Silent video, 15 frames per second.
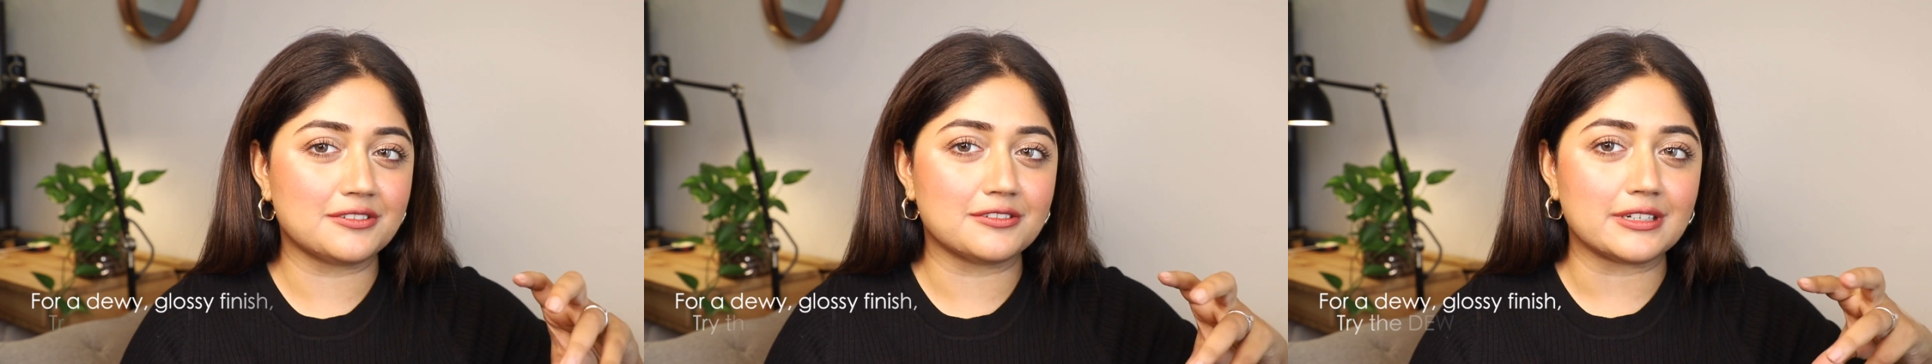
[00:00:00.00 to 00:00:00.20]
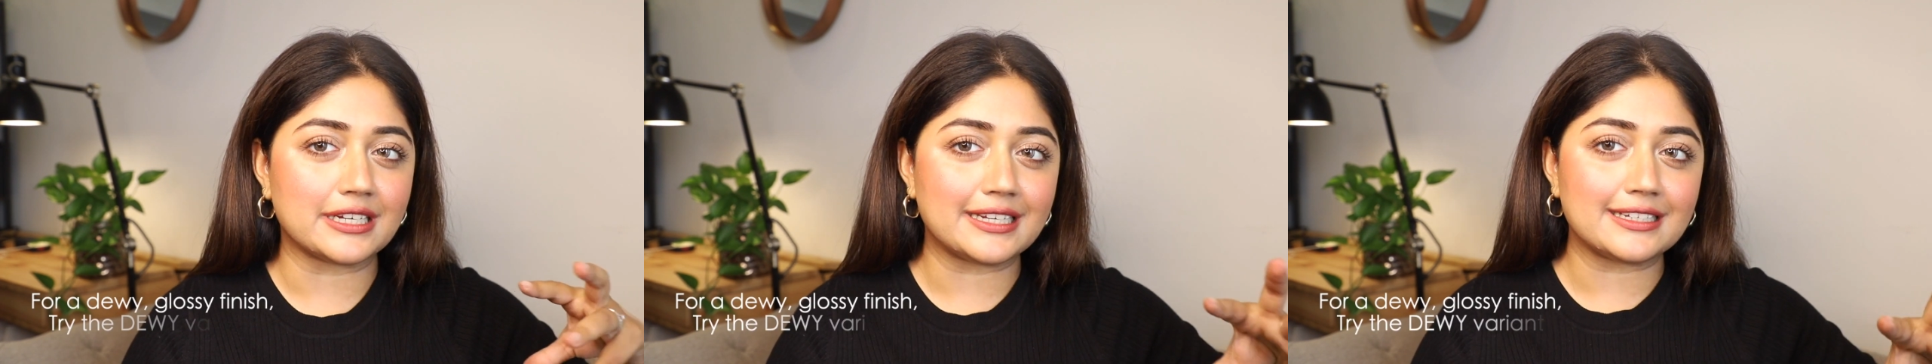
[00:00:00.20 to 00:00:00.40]

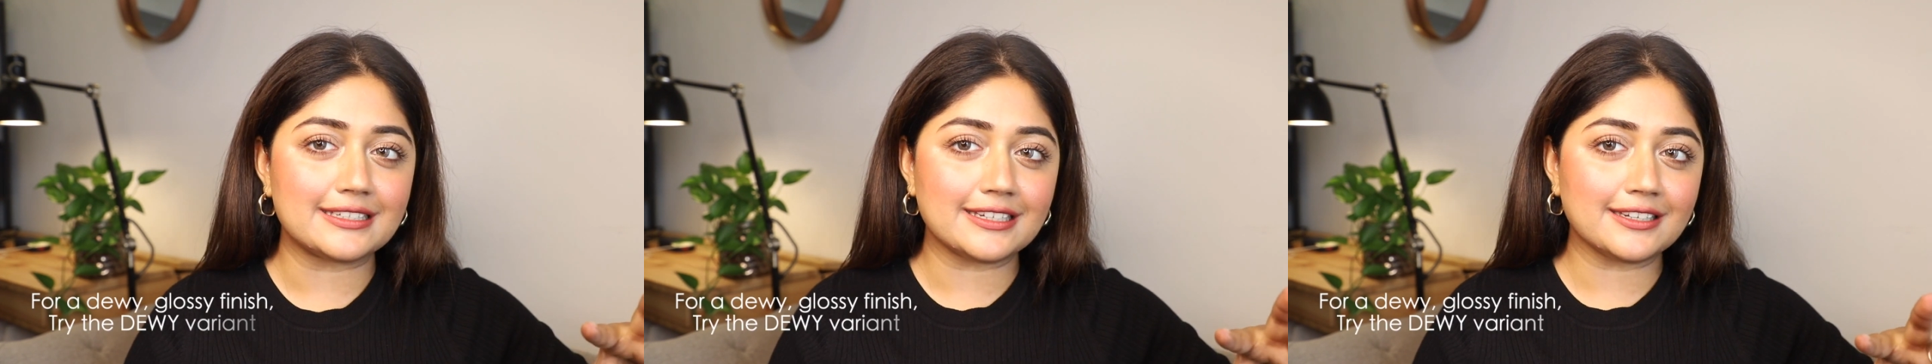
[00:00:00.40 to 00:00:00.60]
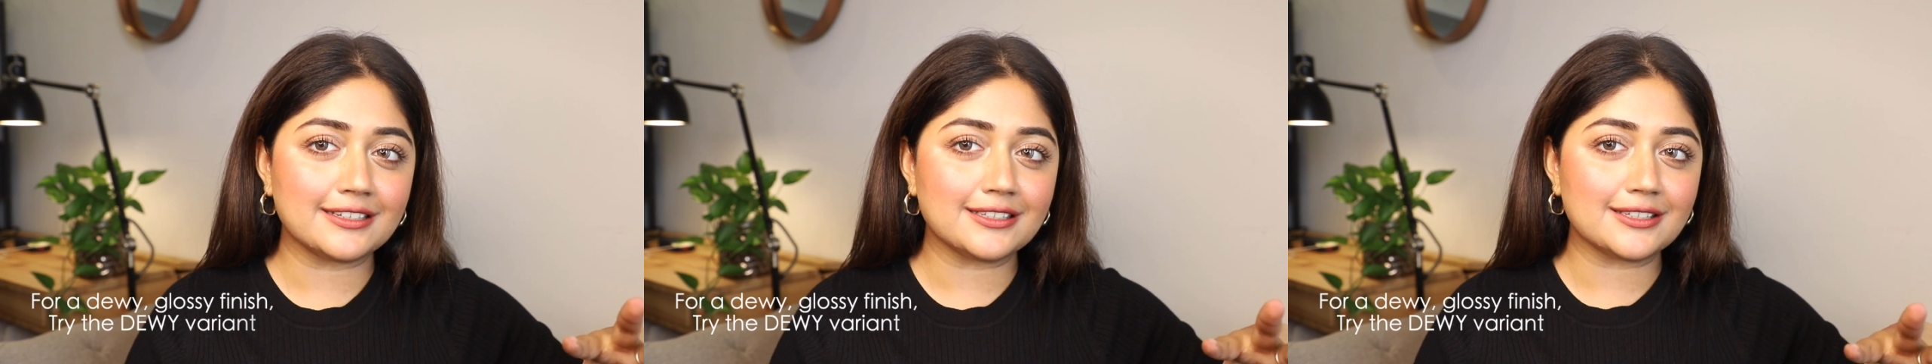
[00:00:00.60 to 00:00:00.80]

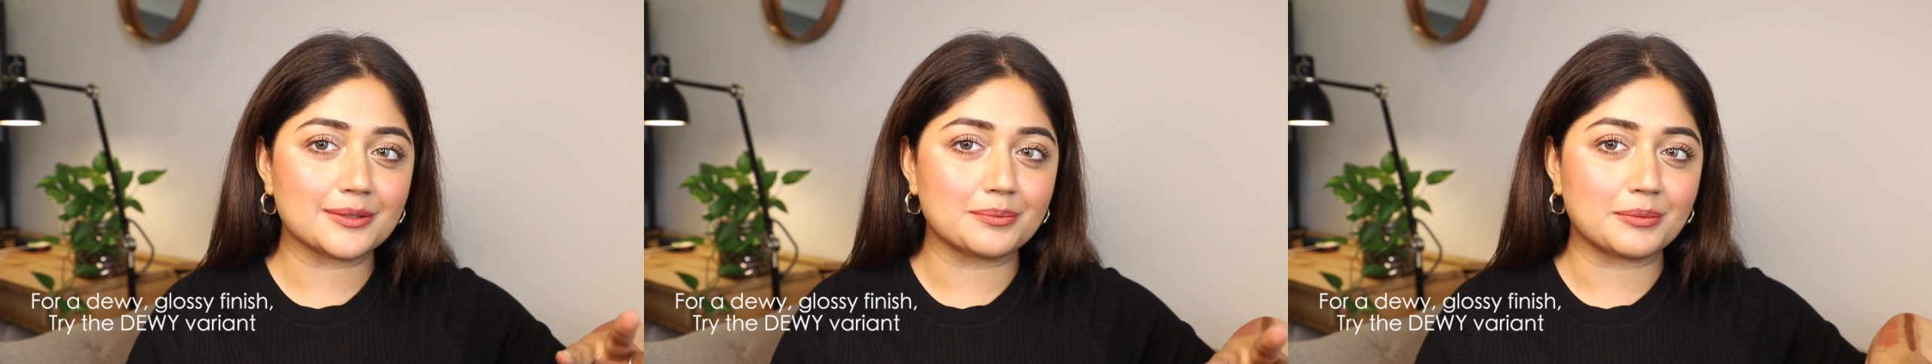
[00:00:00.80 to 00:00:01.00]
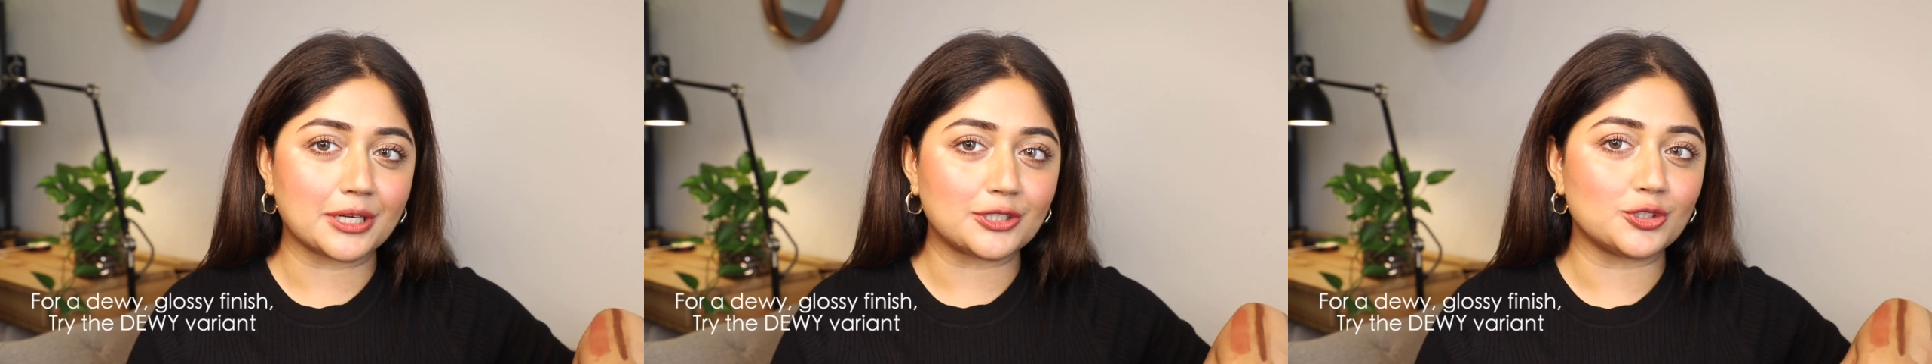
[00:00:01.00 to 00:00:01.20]
radiant
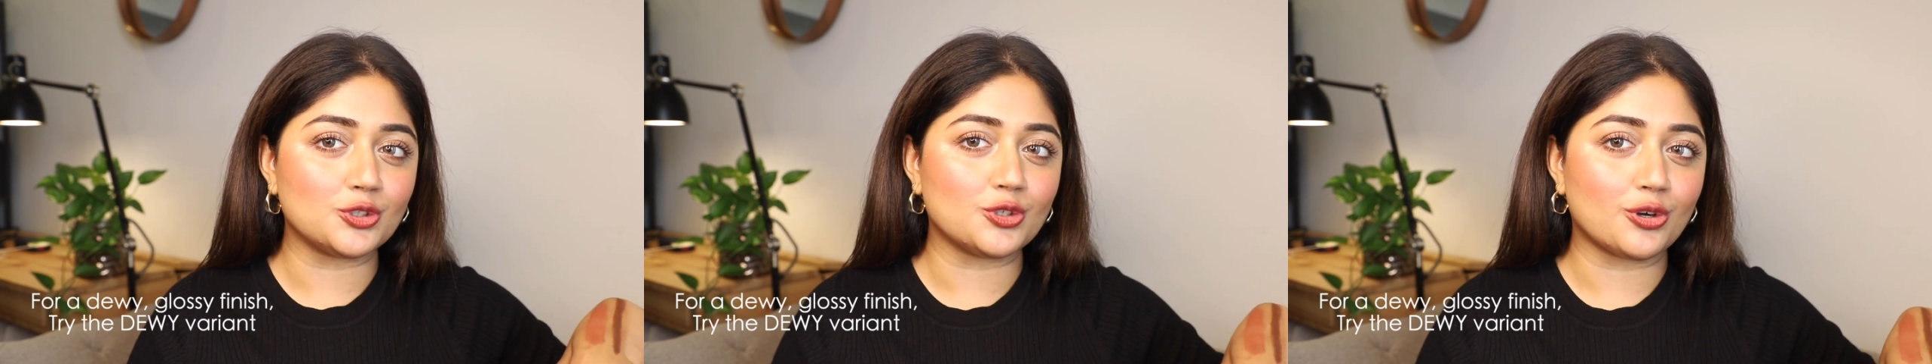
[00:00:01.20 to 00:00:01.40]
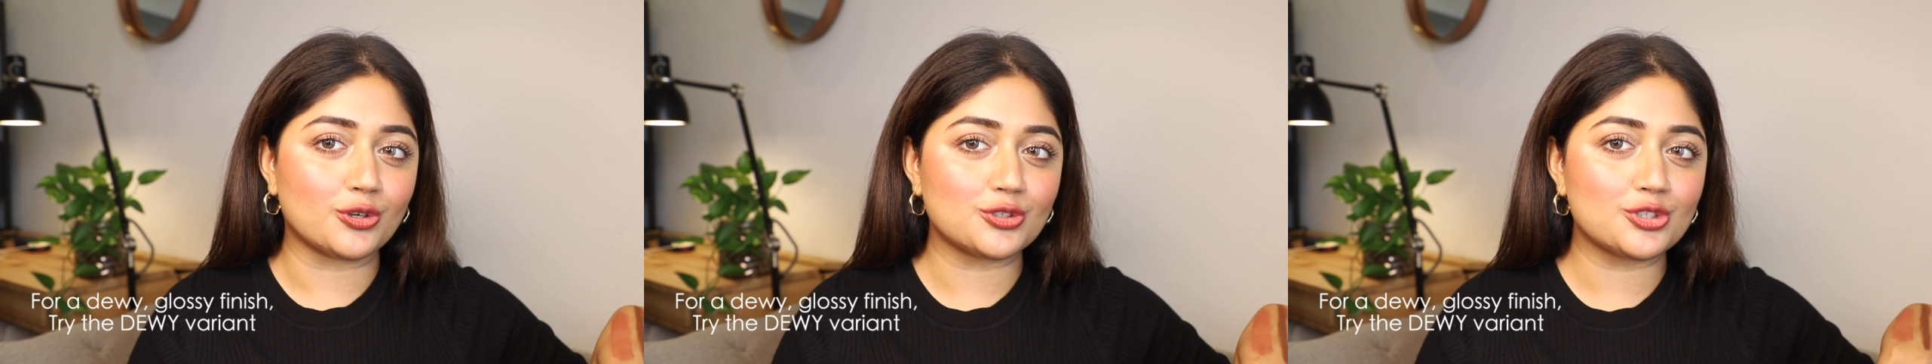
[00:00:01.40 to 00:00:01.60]
but
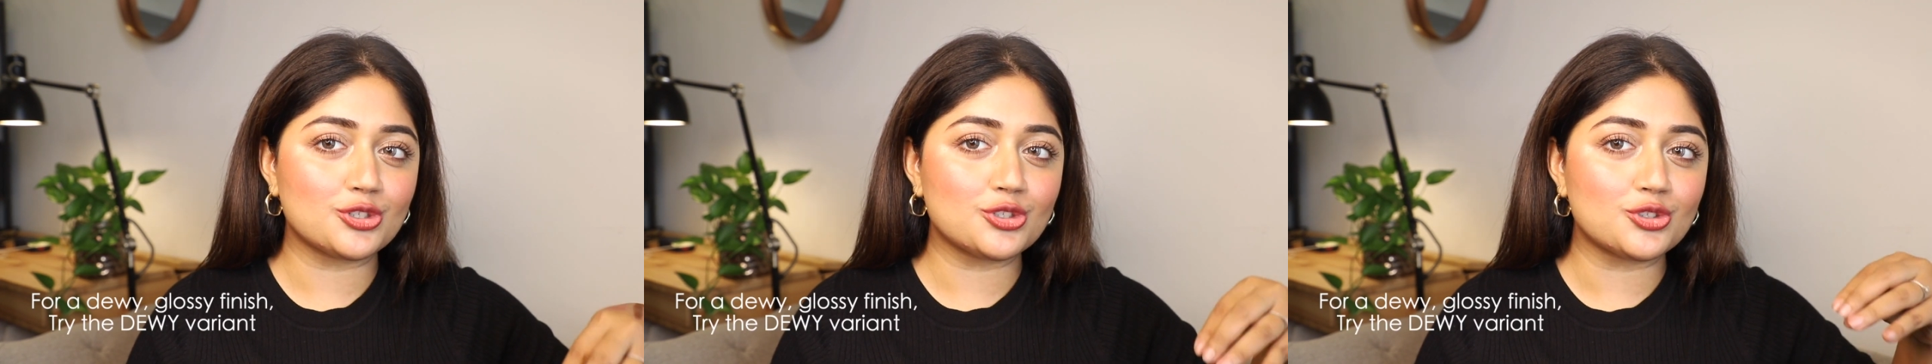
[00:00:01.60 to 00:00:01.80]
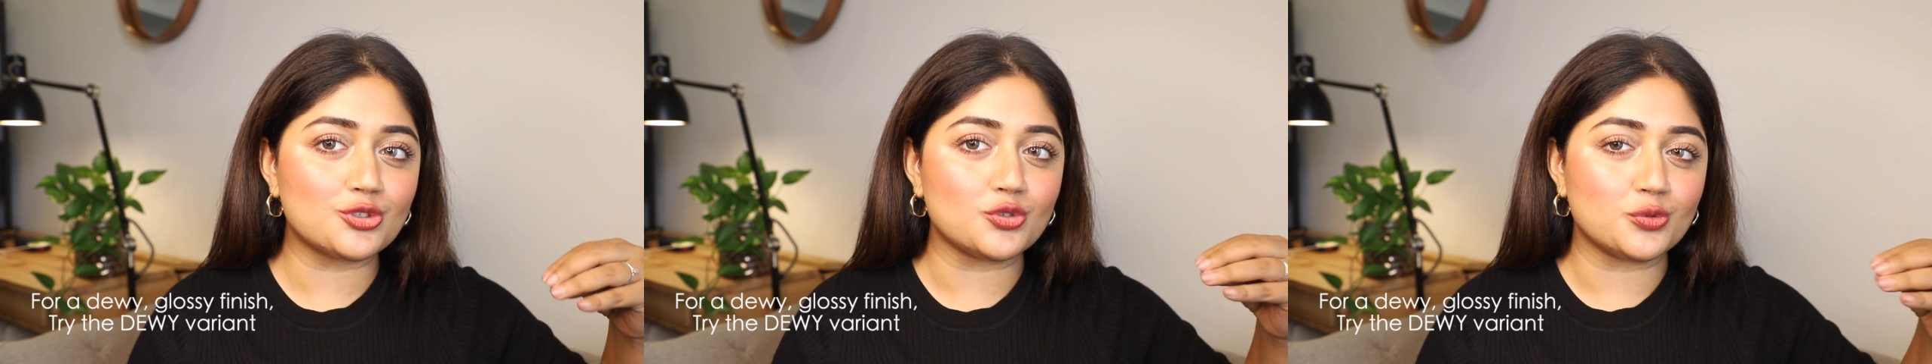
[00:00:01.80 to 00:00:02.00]
not
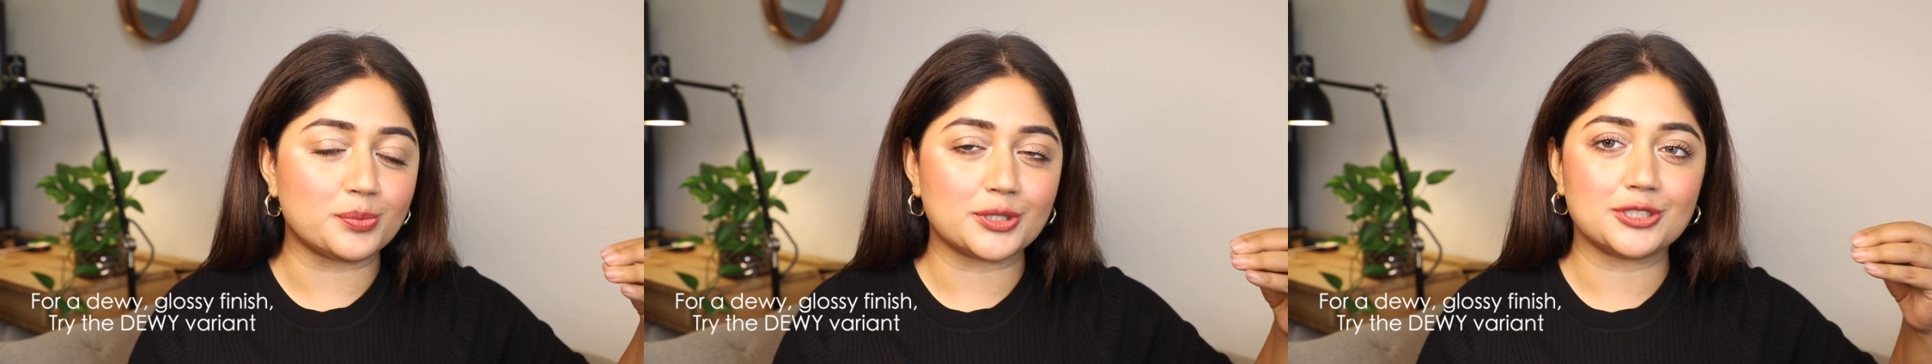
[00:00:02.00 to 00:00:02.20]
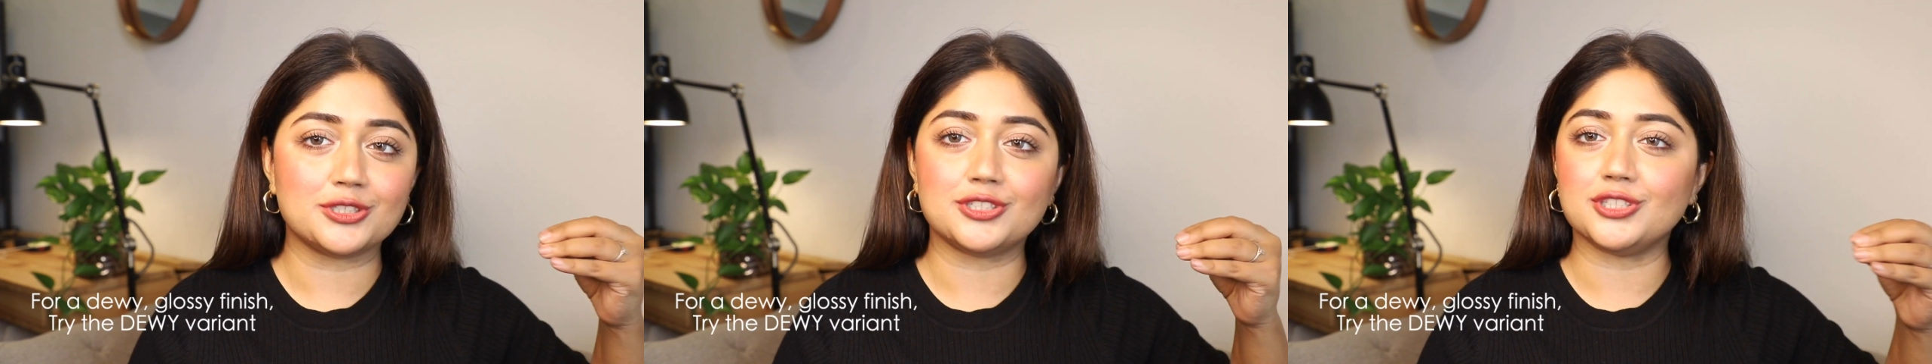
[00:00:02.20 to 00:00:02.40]

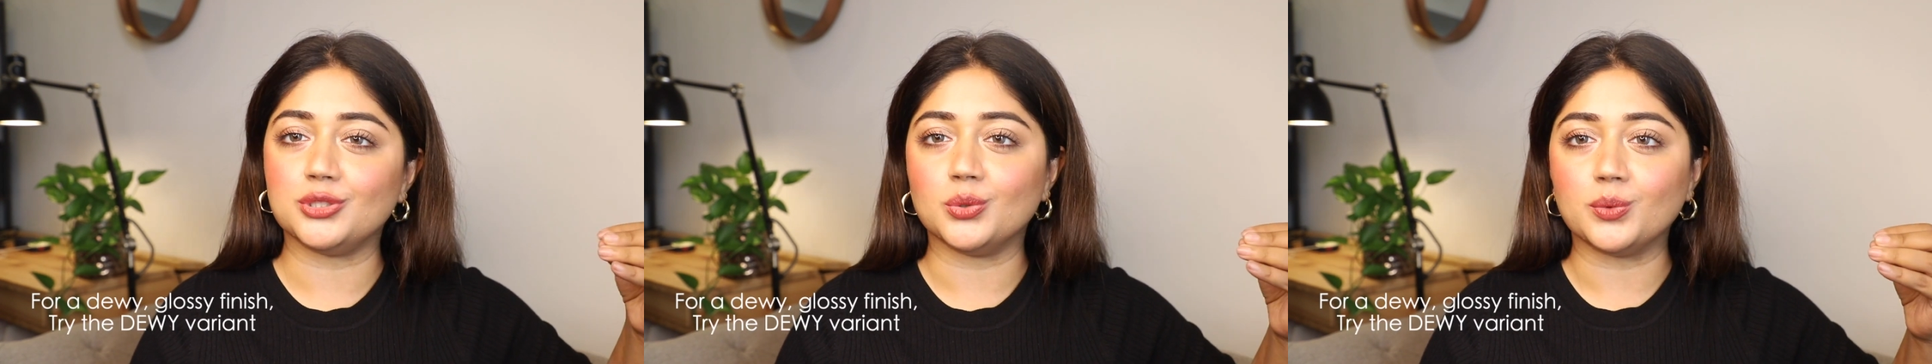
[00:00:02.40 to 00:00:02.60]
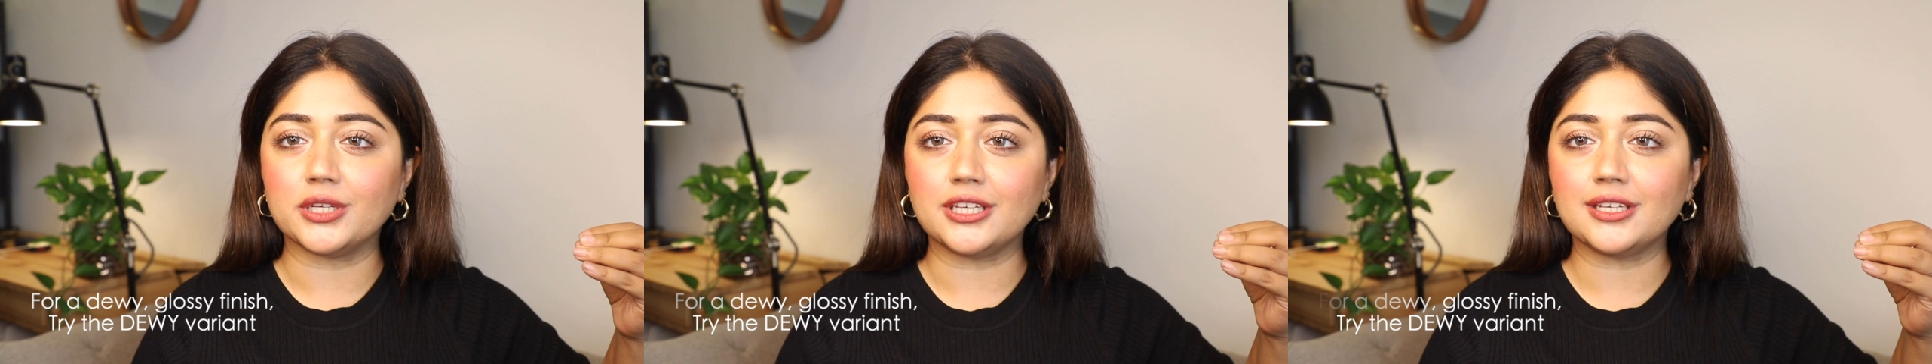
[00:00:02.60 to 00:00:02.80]
super
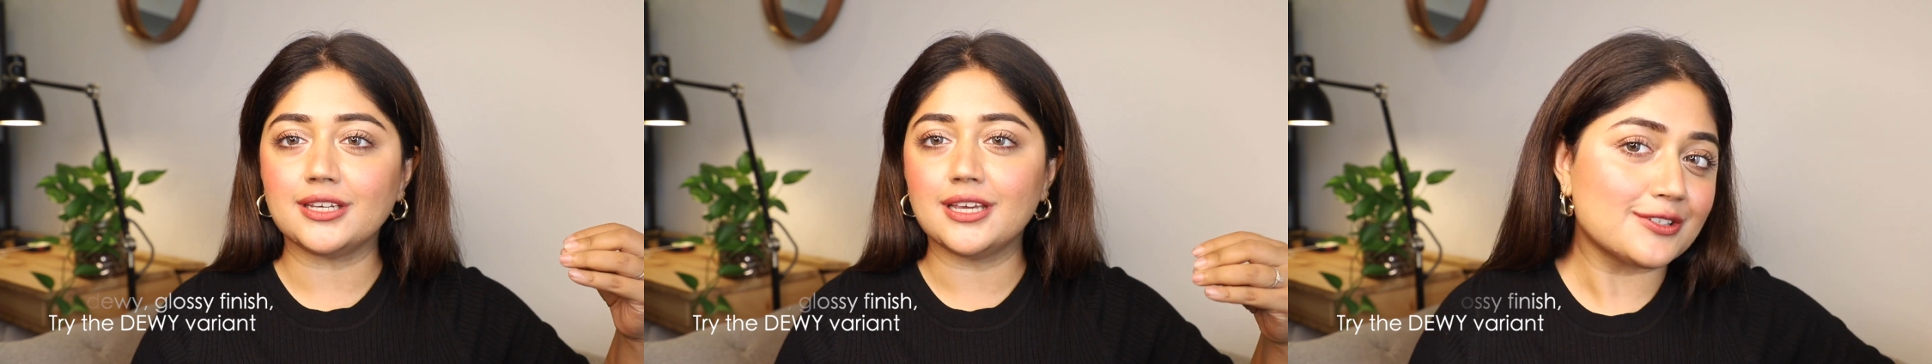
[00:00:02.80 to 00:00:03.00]
dewy.